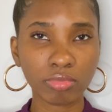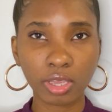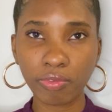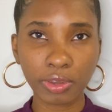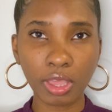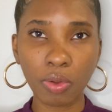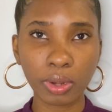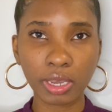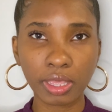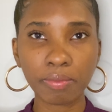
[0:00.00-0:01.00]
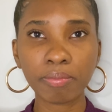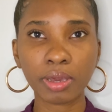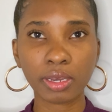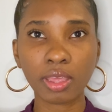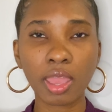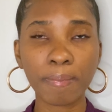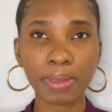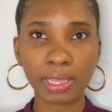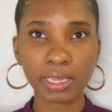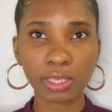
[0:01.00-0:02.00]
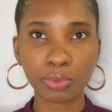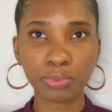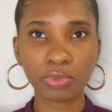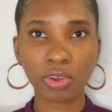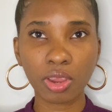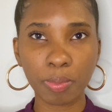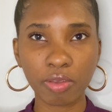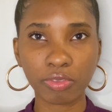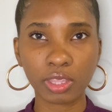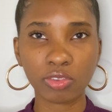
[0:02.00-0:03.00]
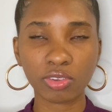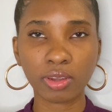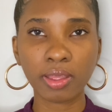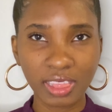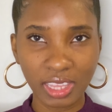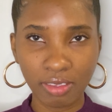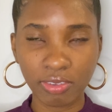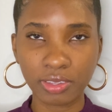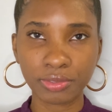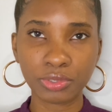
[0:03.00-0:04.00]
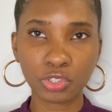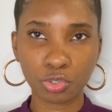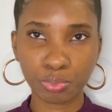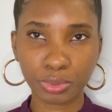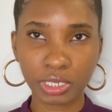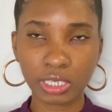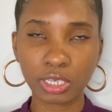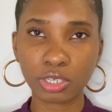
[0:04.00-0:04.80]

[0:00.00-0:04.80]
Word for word: every now and then, but I mainly use Cream of Nature leave-in spray